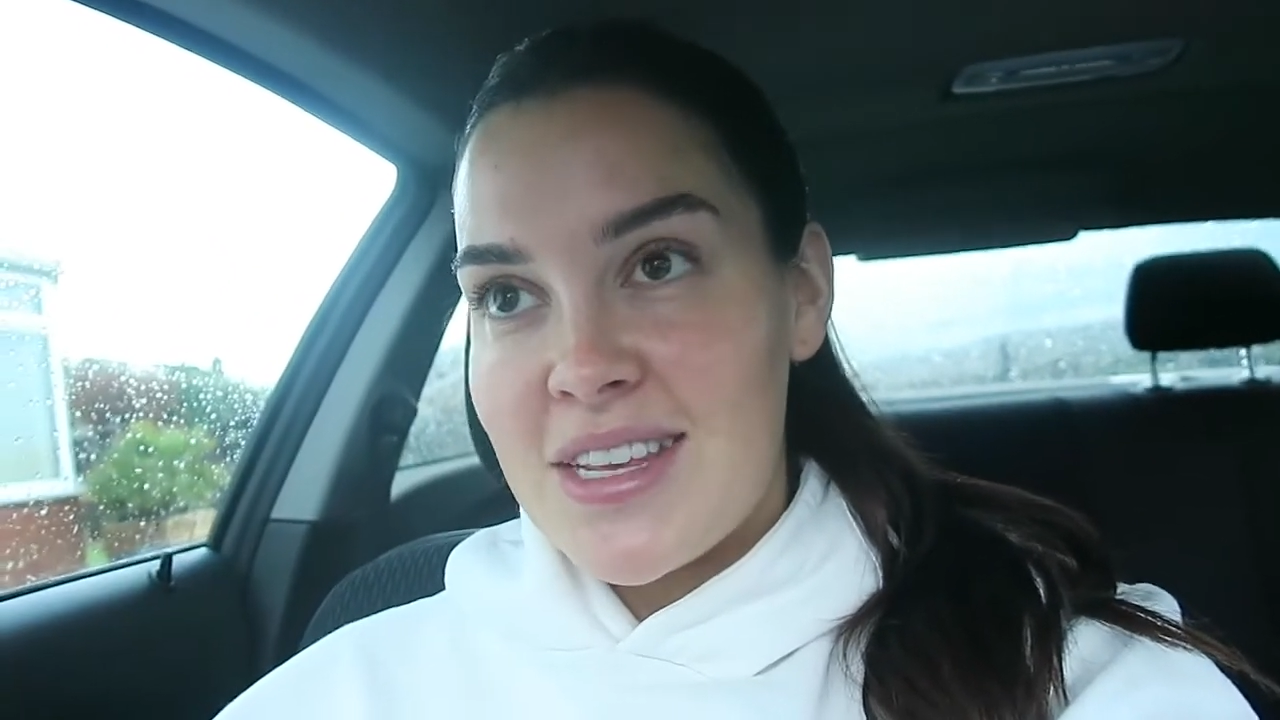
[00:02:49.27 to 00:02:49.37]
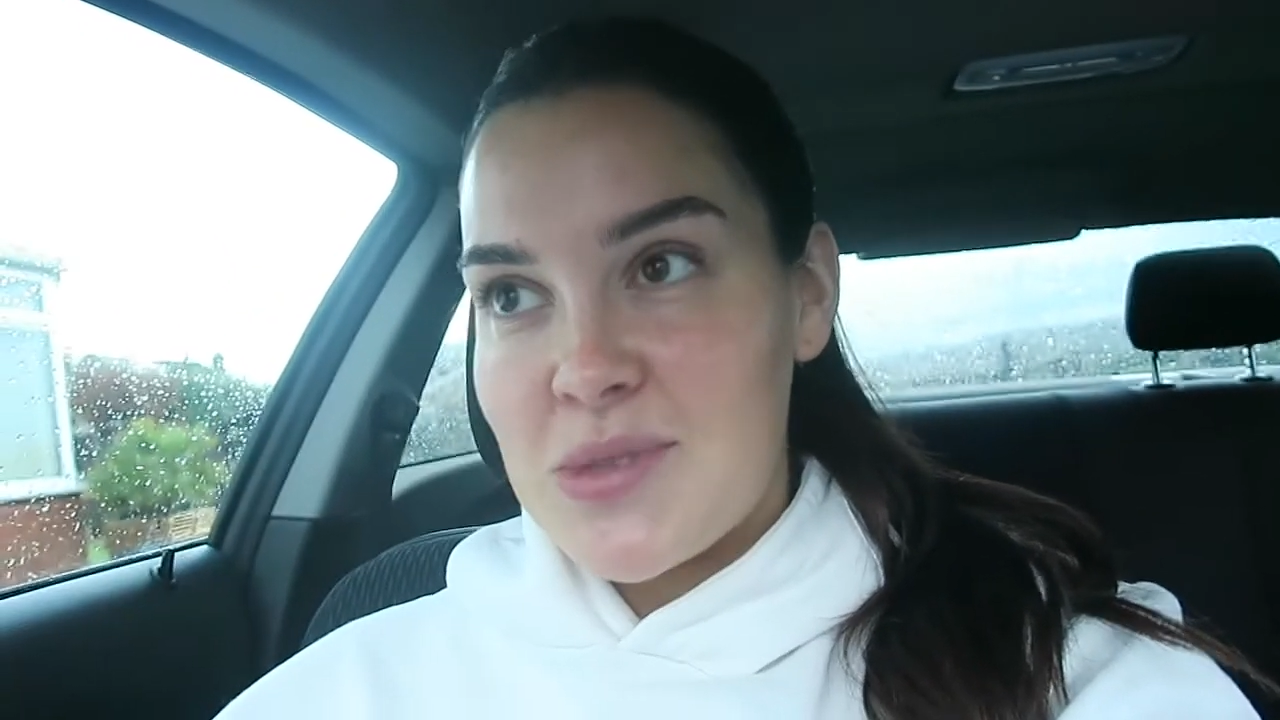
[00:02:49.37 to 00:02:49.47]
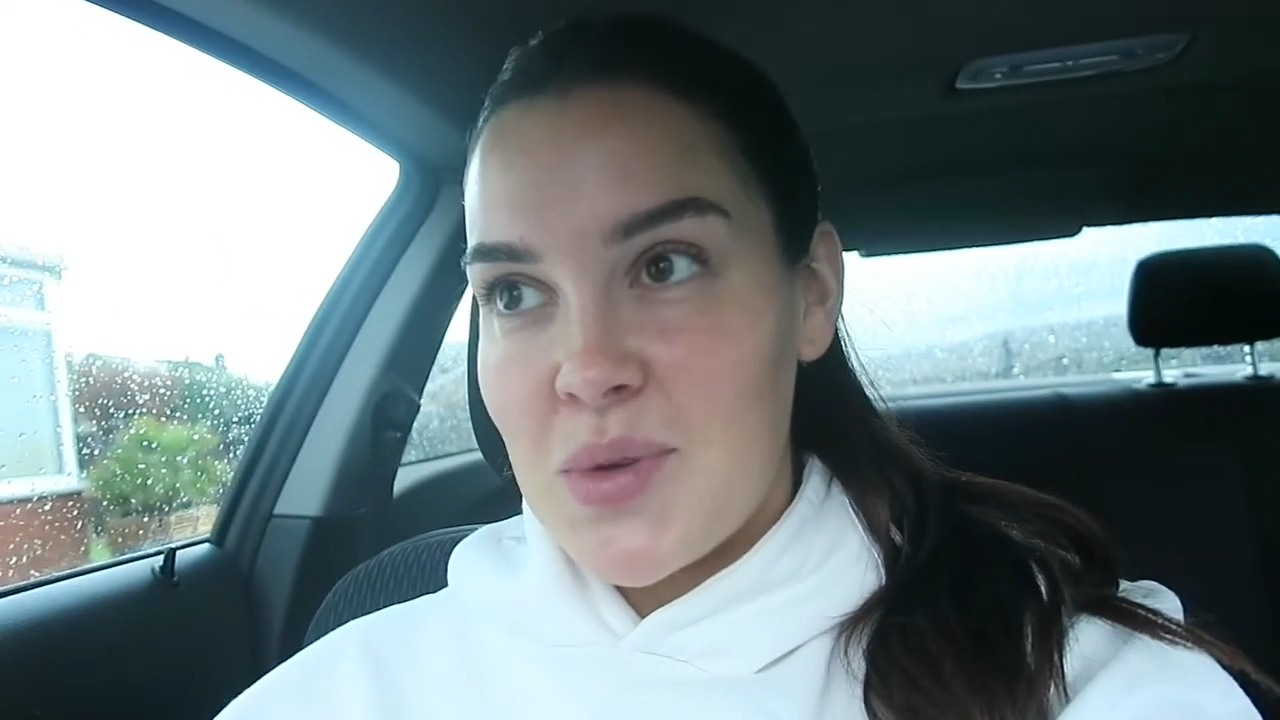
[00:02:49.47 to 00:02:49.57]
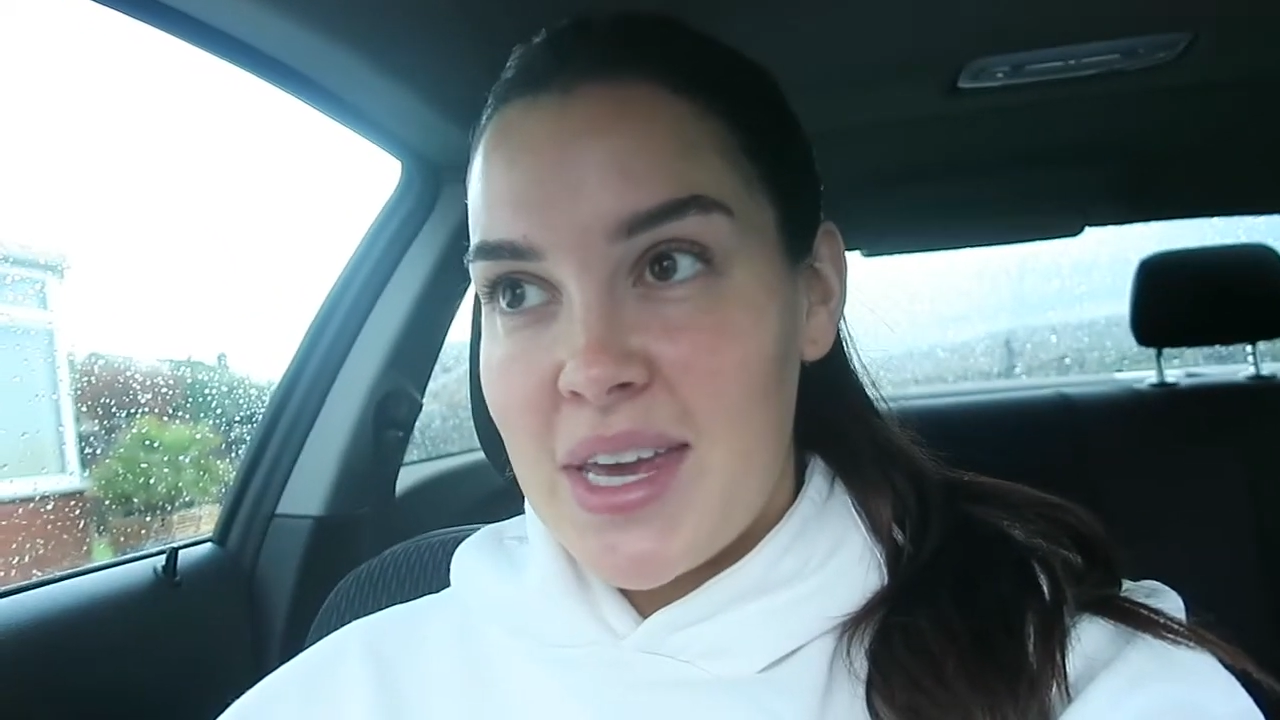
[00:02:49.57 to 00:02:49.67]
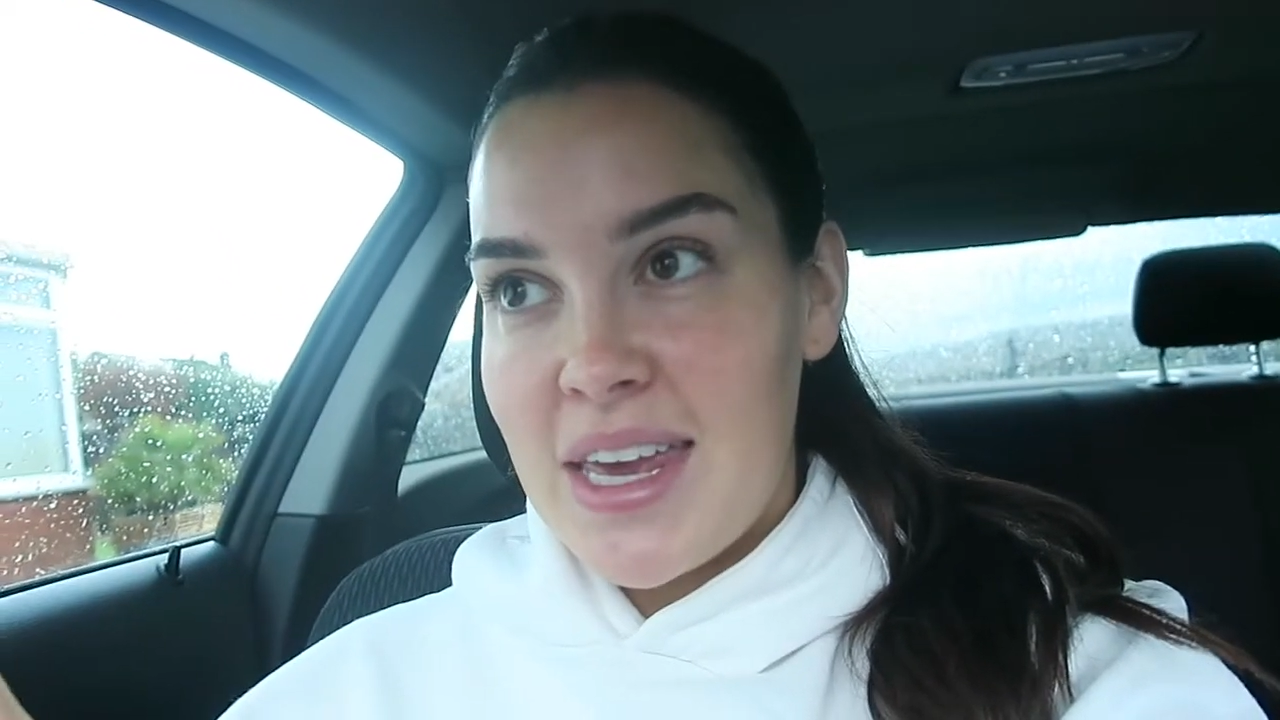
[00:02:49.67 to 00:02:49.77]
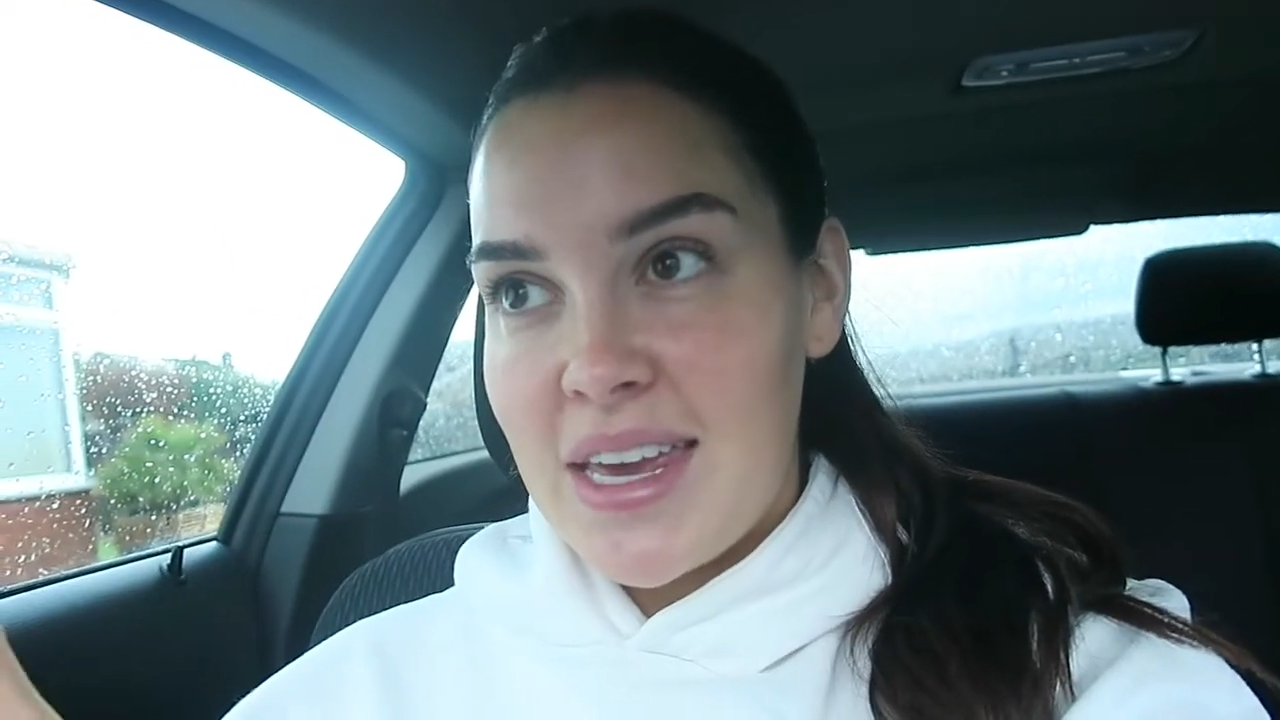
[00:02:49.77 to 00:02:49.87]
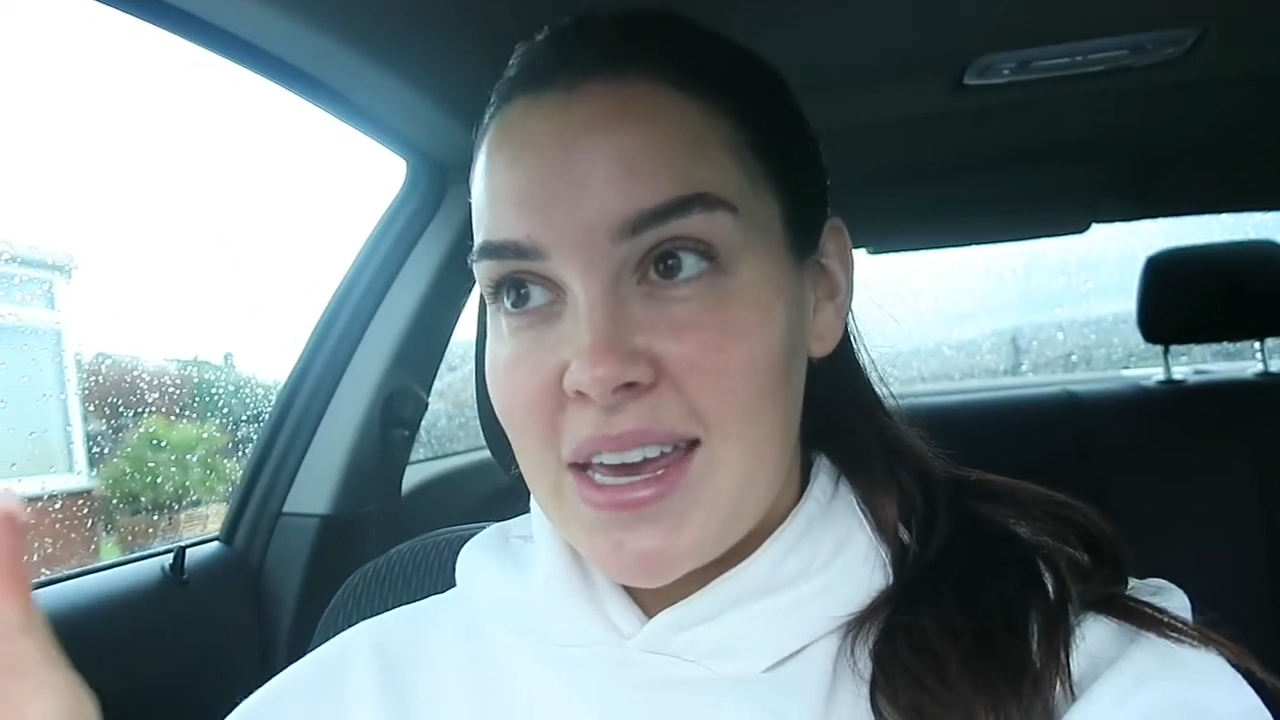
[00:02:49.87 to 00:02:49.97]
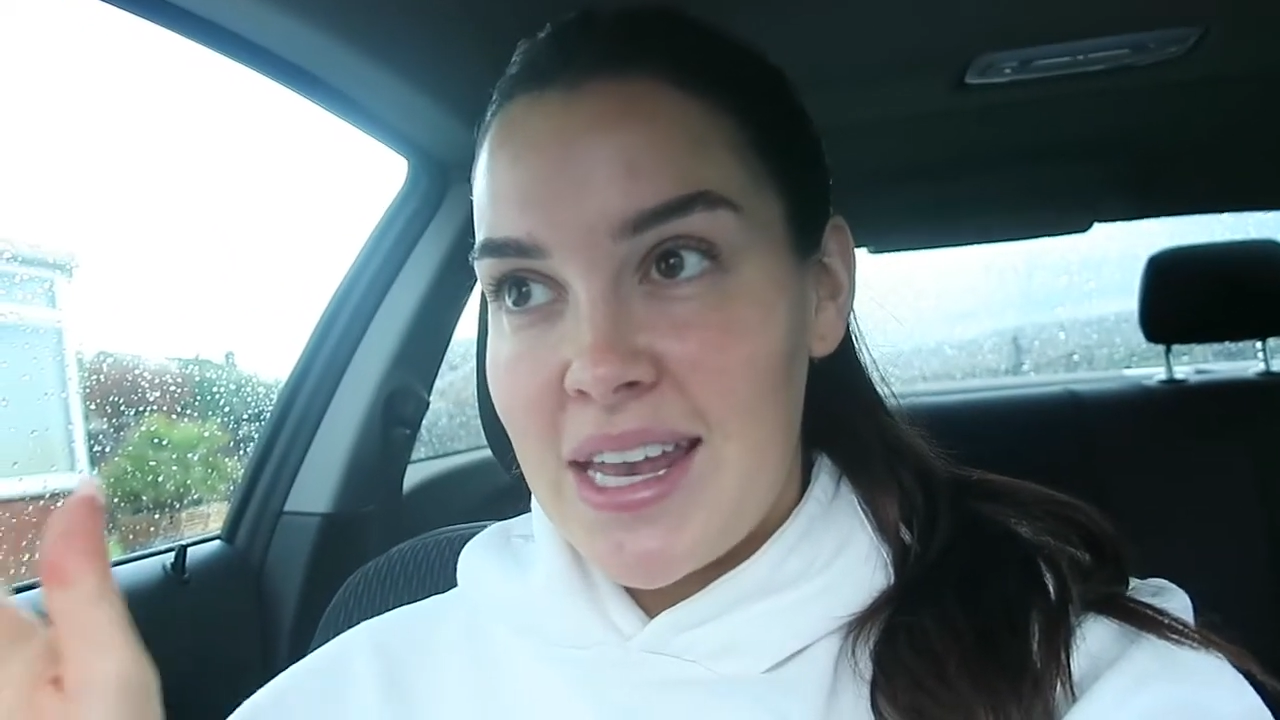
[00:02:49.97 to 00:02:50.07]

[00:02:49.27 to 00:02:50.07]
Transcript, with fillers: this week,